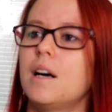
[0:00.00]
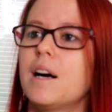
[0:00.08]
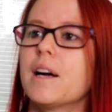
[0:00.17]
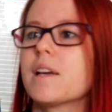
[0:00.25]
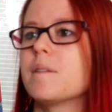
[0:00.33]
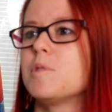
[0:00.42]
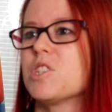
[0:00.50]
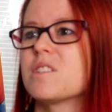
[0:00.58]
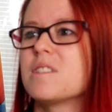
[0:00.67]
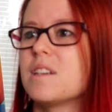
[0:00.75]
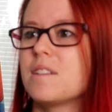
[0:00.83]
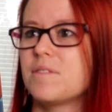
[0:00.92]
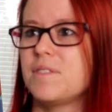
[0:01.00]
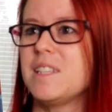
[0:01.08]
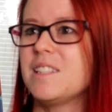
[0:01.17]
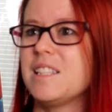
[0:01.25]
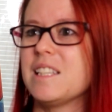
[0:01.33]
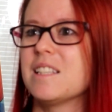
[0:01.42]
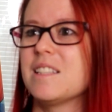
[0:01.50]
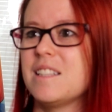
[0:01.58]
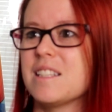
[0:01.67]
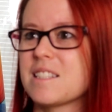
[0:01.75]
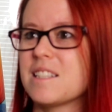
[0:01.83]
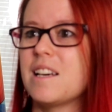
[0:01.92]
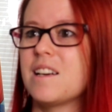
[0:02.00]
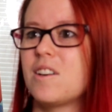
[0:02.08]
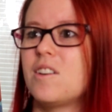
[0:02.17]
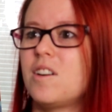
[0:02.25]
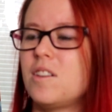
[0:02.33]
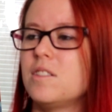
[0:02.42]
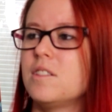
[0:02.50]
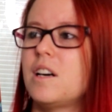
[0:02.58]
I am just not feeling this at all.